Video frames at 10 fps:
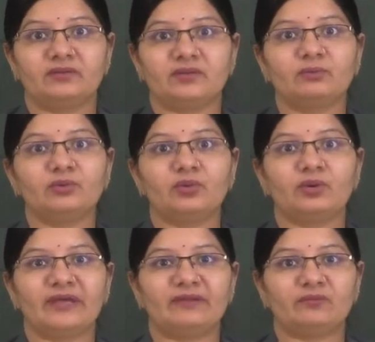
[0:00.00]

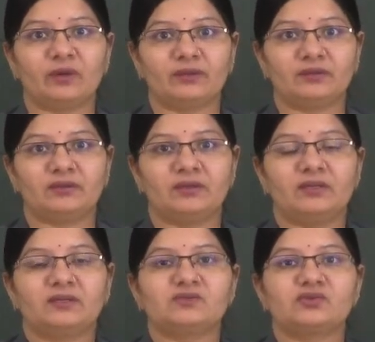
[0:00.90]
W-O-N, one.
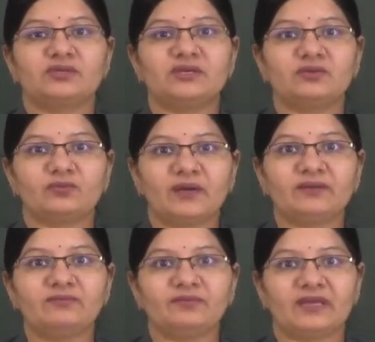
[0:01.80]
So here
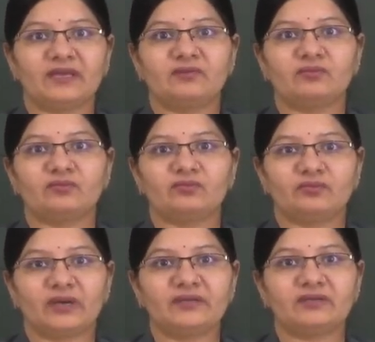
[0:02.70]
one way,
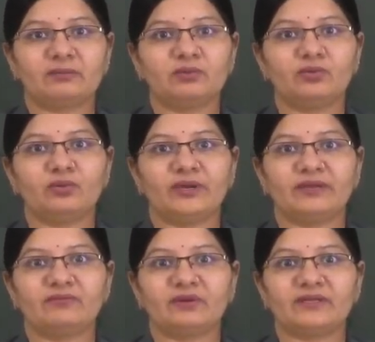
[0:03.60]
one,
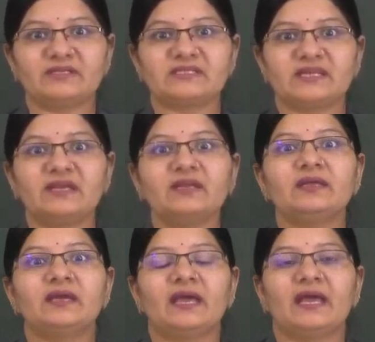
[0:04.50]
W-O-N, one is there,
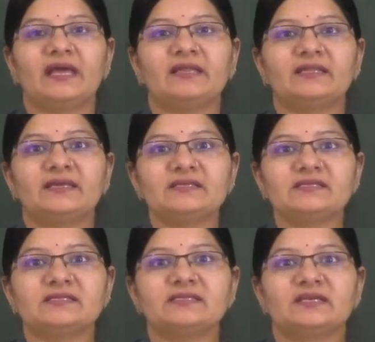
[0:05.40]
and
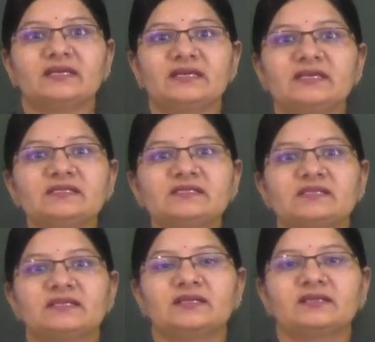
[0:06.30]
this
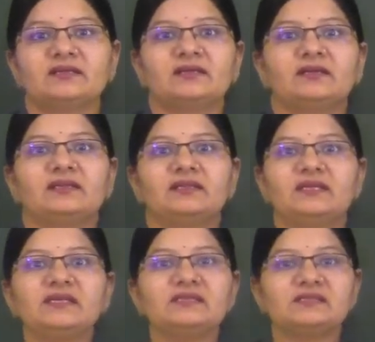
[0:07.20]
is
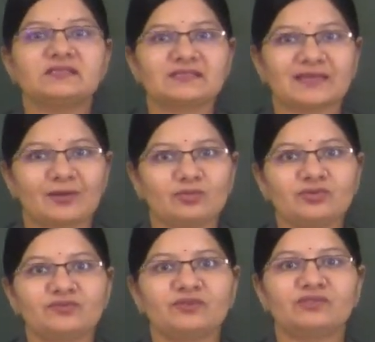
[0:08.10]
the
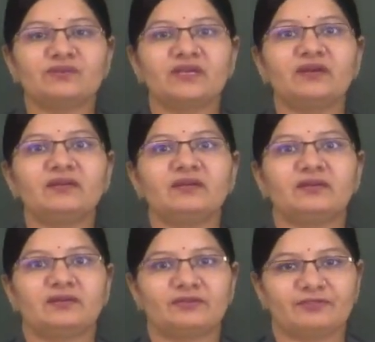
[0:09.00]
sound which we are
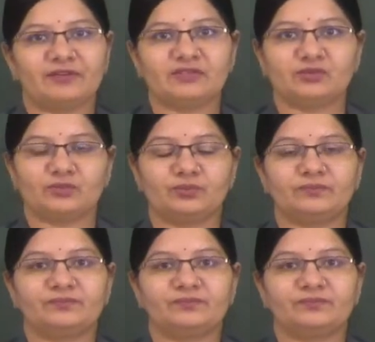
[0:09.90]
referring to.